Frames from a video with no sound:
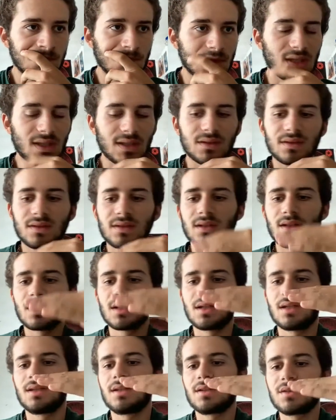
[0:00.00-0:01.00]
there's
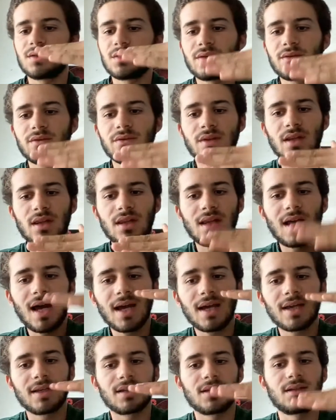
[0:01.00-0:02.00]
sort of a
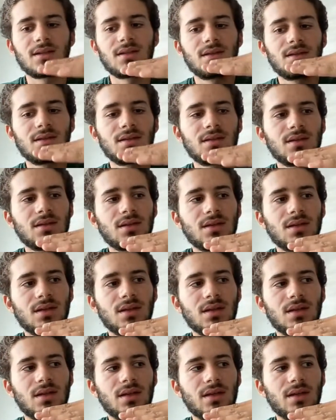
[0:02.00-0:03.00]
line
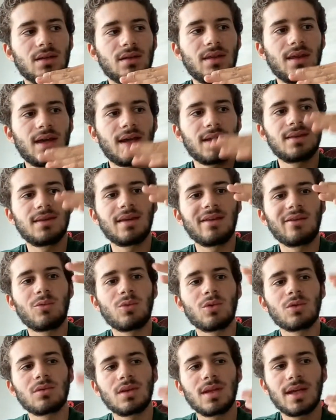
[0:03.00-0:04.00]
that they
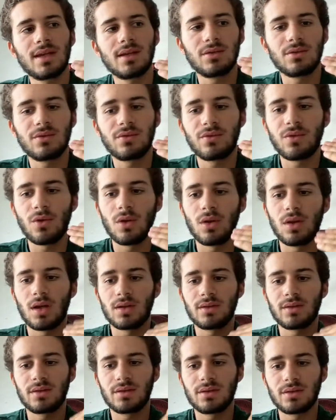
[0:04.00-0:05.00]
won't let you fall
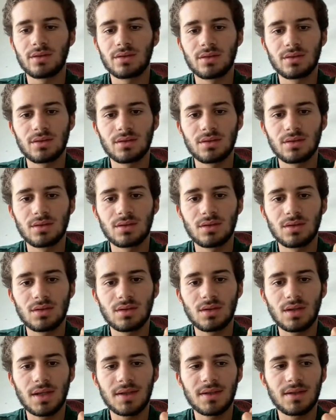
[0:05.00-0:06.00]
under,
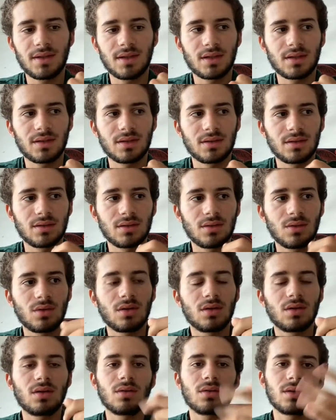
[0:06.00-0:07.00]
I think,
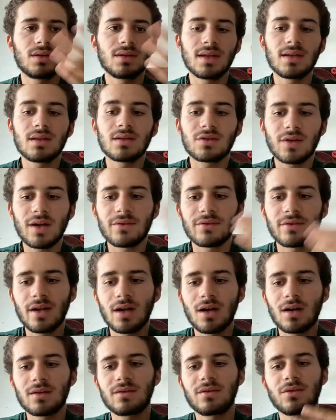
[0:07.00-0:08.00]
or they'll try very
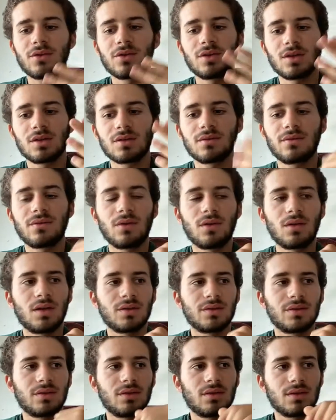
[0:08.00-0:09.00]
hard for you not to fall
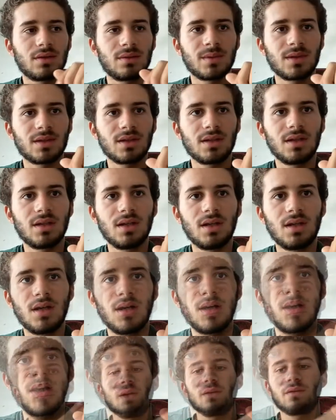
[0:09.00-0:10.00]
under ultimately. And
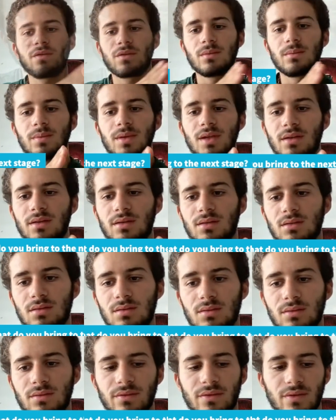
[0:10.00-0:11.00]
apart from being
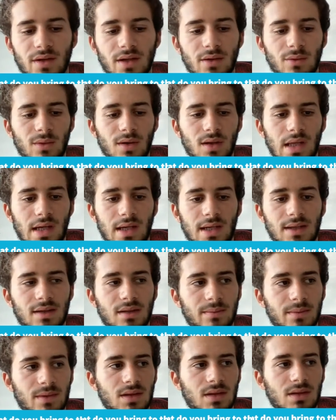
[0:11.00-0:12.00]
very well
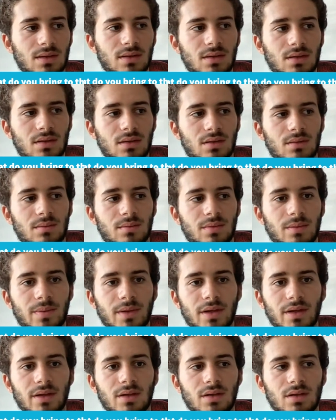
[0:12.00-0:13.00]
academically
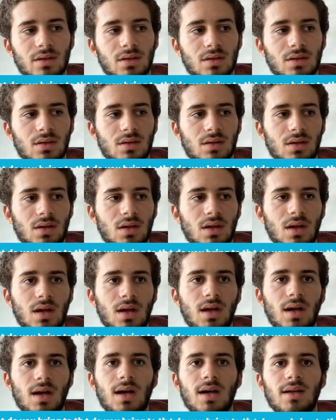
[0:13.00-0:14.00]
prepared,
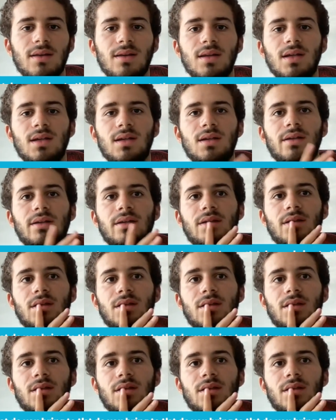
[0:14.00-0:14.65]
I think